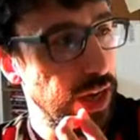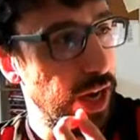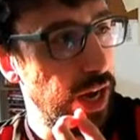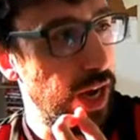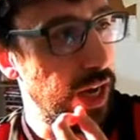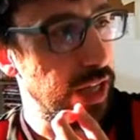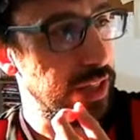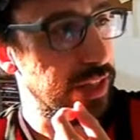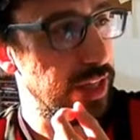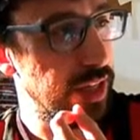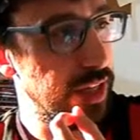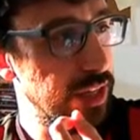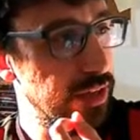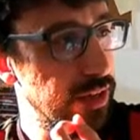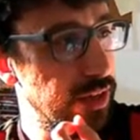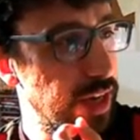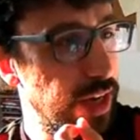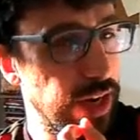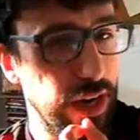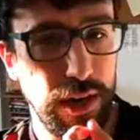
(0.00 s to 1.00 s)
I tell you
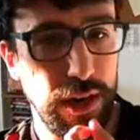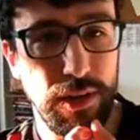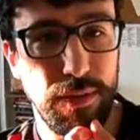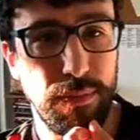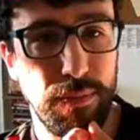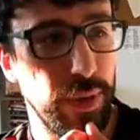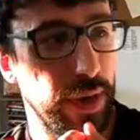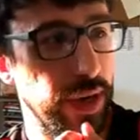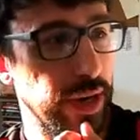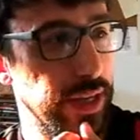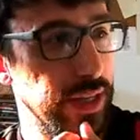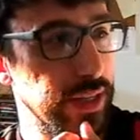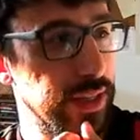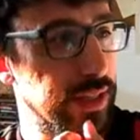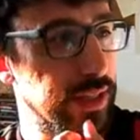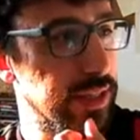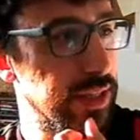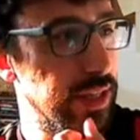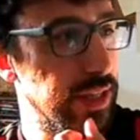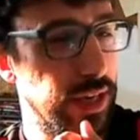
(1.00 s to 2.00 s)
now, but
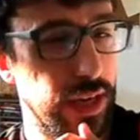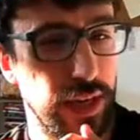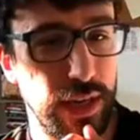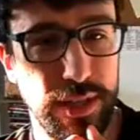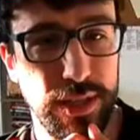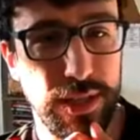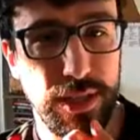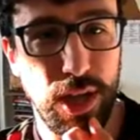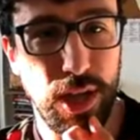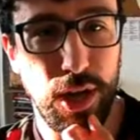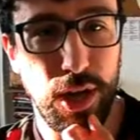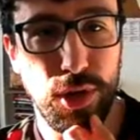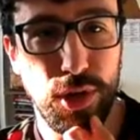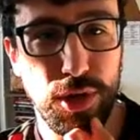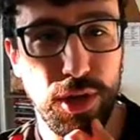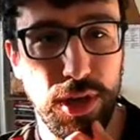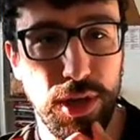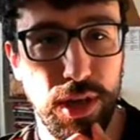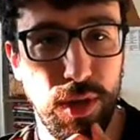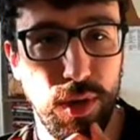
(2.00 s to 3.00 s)
it's not
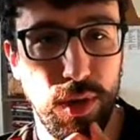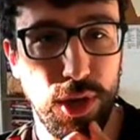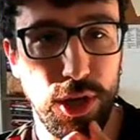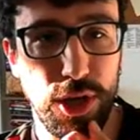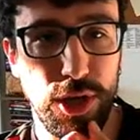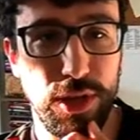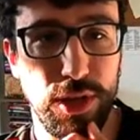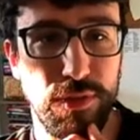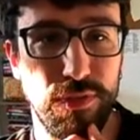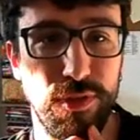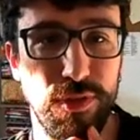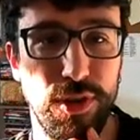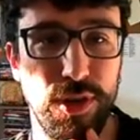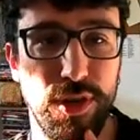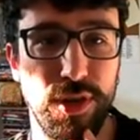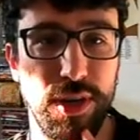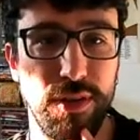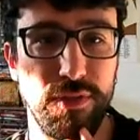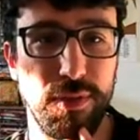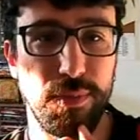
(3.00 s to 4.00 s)
looking good for
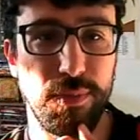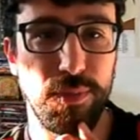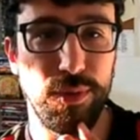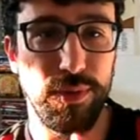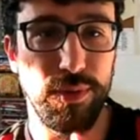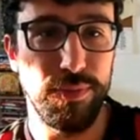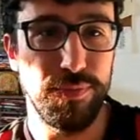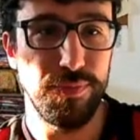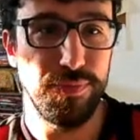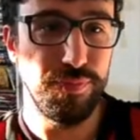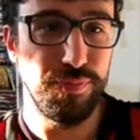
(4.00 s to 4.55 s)
Liverpool